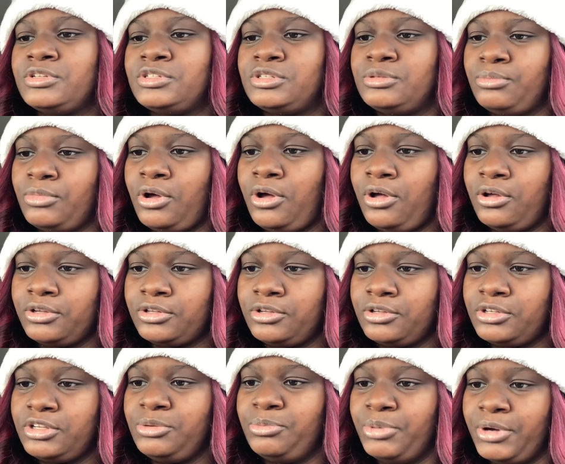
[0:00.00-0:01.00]
small
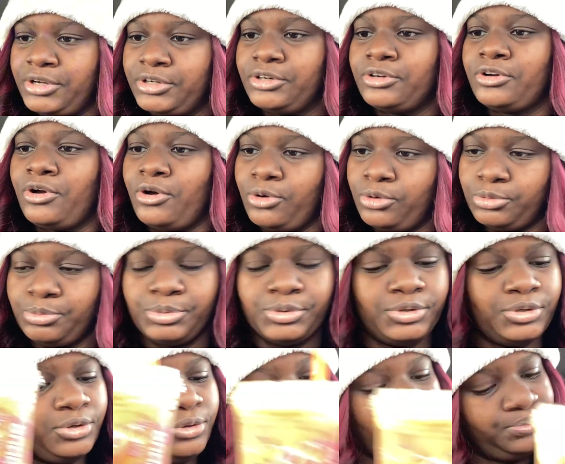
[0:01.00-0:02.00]
cookie butter cold
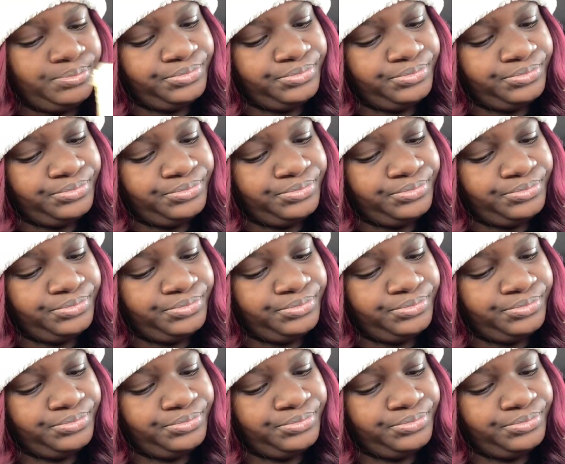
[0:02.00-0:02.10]
brew,